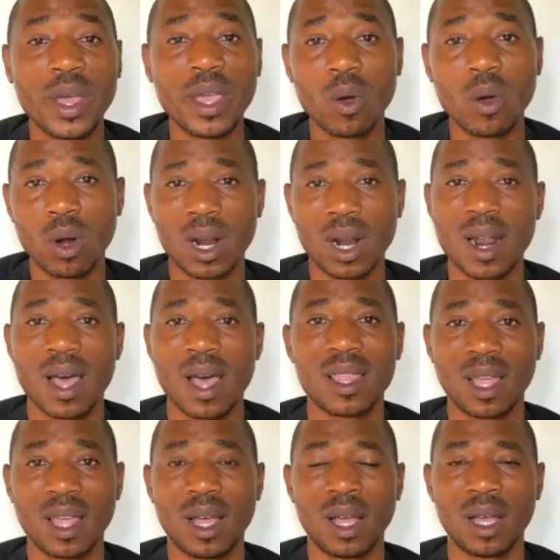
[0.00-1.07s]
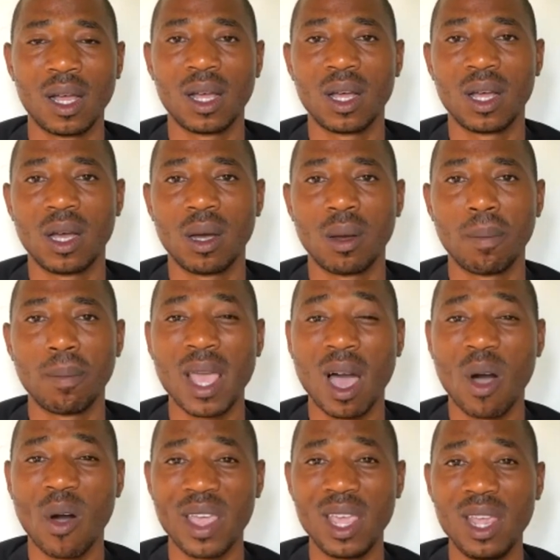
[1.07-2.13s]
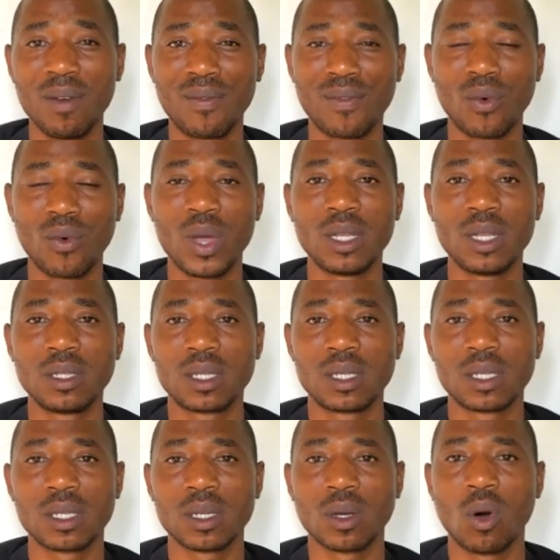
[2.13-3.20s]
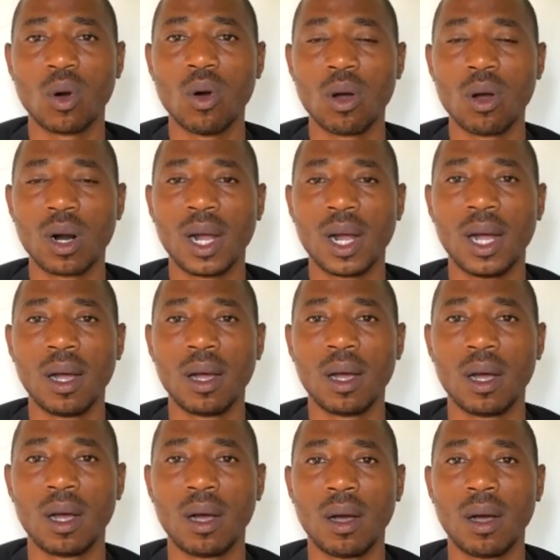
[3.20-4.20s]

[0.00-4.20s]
way or another, by our influence or uh,